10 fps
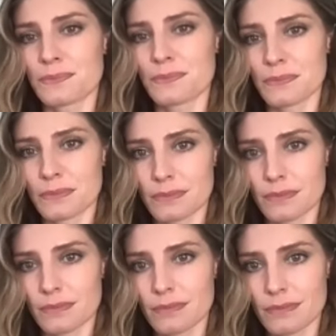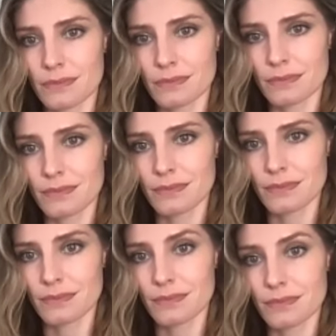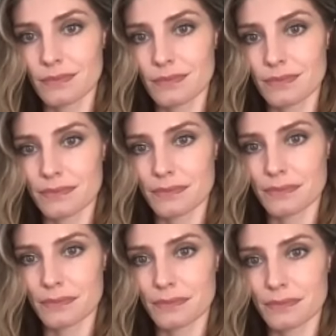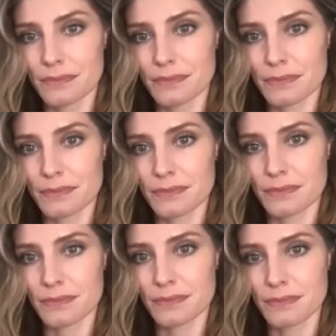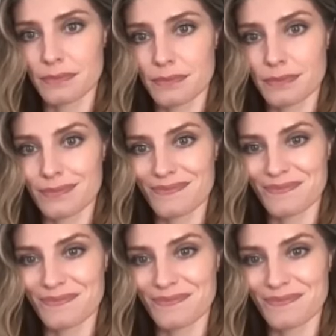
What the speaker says: (silent)